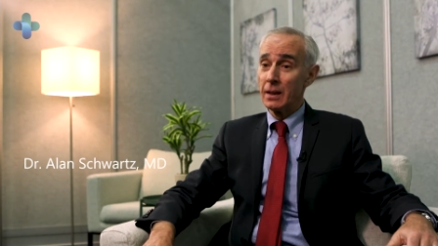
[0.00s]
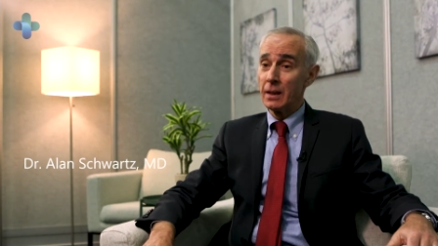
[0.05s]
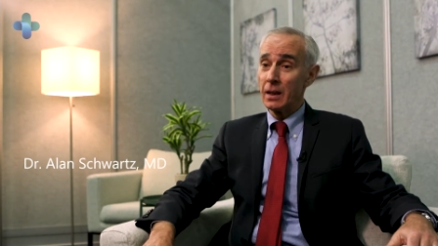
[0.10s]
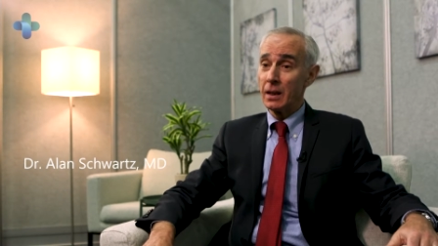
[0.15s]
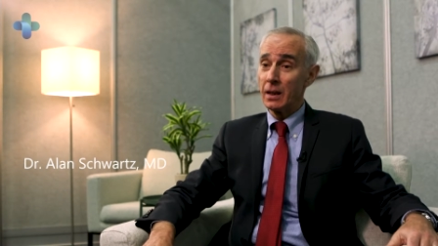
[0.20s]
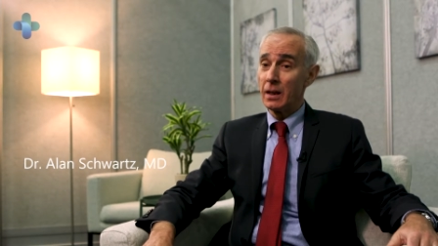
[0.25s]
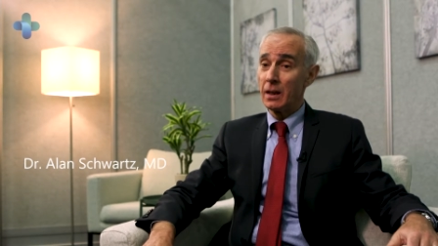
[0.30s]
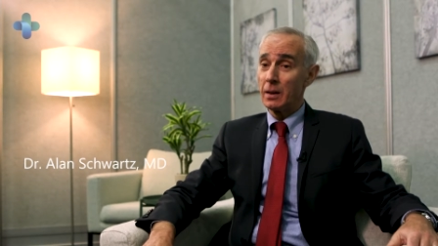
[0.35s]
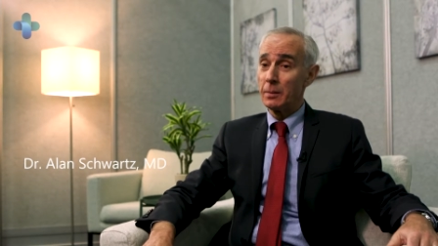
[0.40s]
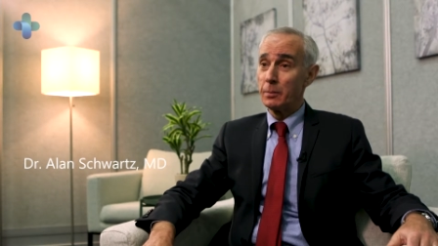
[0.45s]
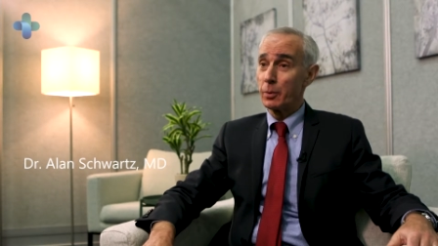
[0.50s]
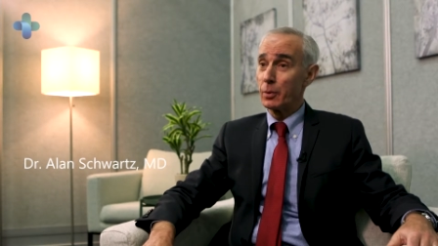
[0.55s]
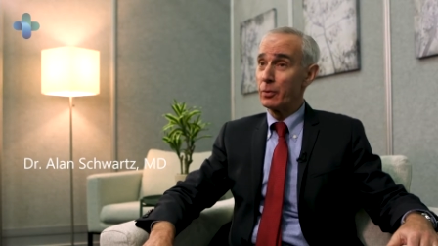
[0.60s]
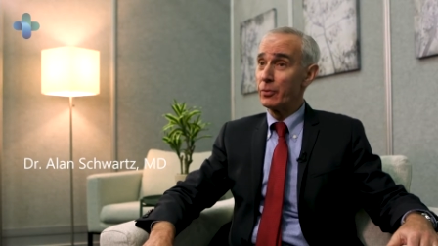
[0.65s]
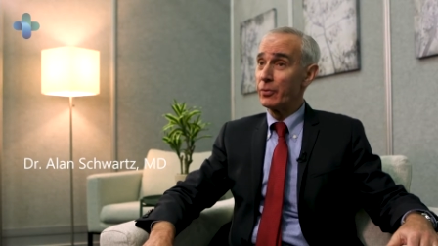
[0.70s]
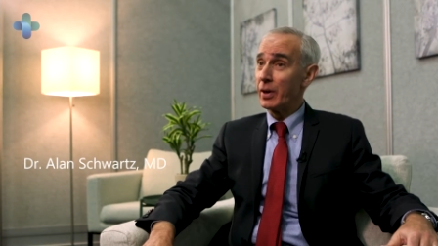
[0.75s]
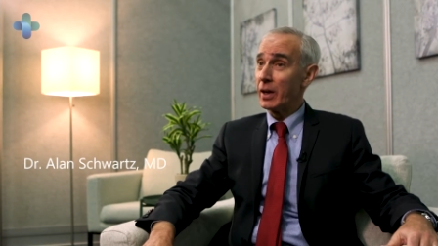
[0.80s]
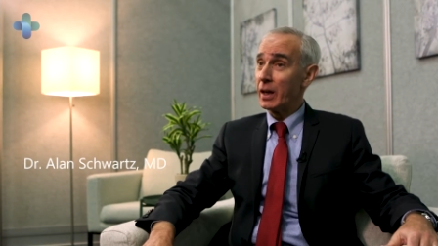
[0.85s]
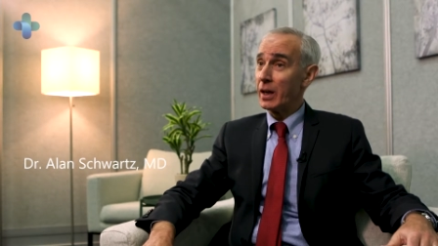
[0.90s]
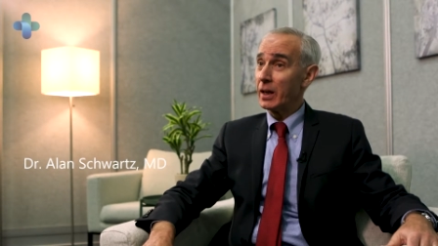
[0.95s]
uh,
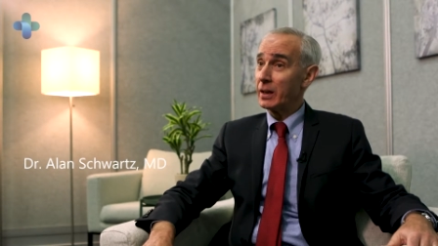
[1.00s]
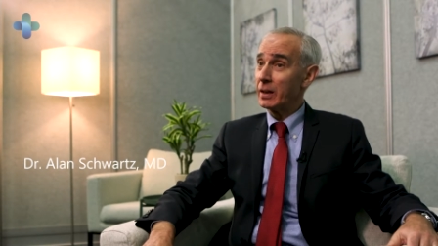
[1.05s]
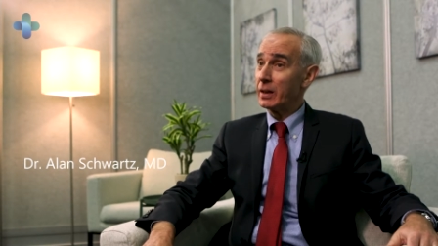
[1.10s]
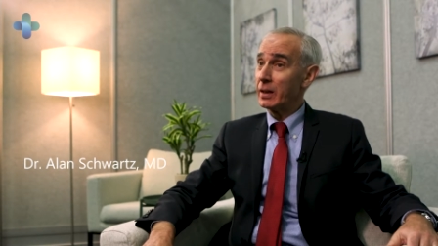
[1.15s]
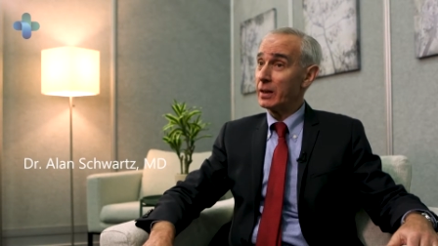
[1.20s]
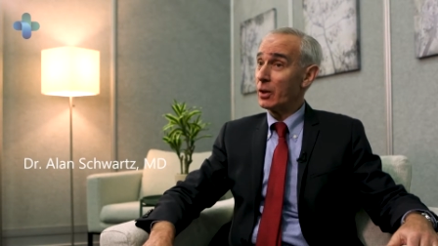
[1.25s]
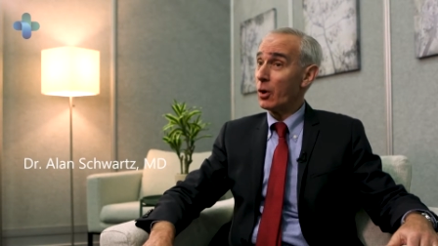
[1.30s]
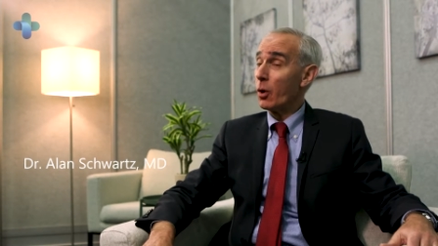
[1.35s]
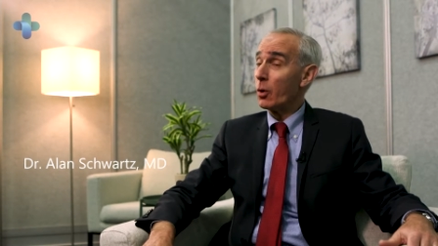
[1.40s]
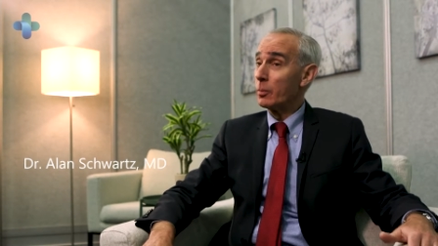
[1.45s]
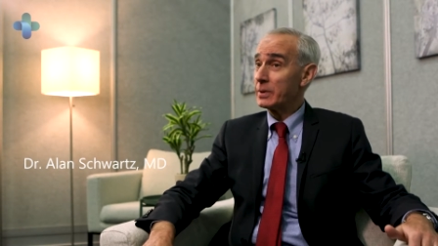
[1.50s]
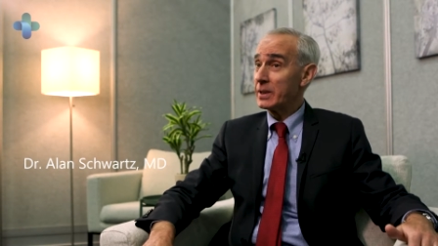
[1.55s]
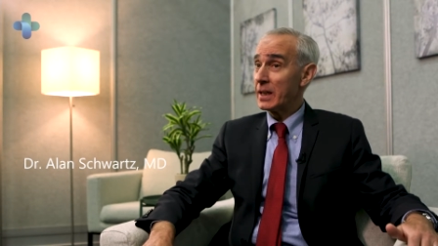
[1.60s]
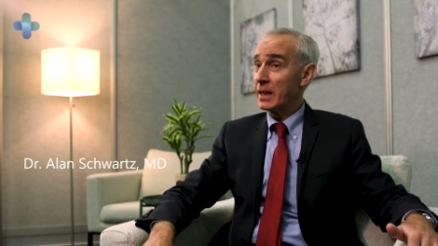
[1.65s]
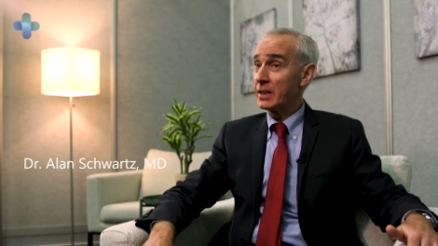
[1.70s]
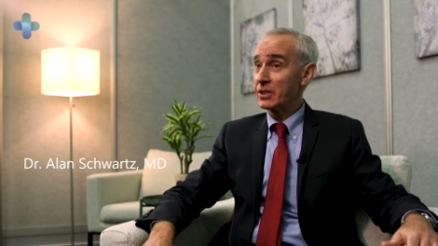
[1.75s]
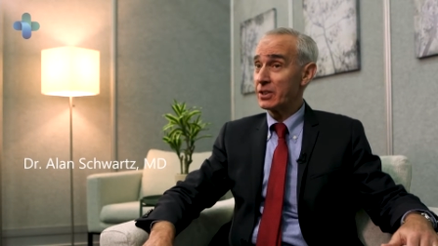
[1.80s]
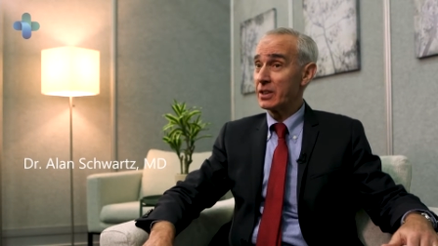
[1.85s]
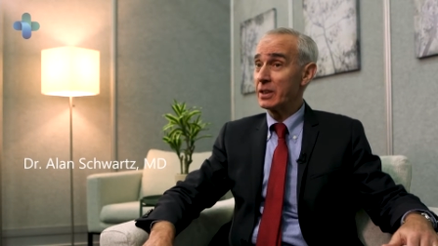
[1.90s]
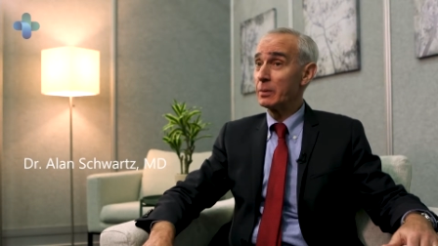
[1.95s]
provide a home
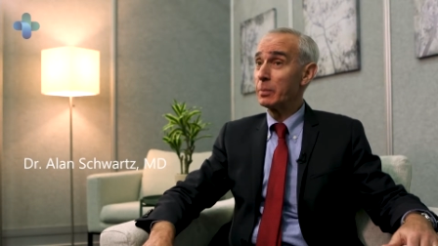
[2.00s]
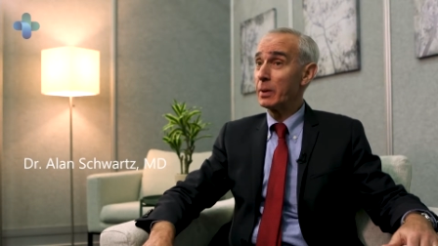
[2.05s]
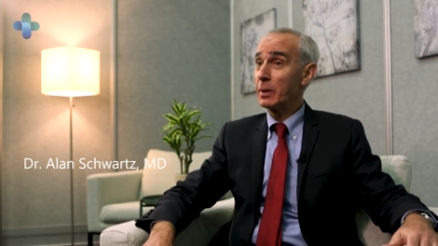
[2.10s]
testing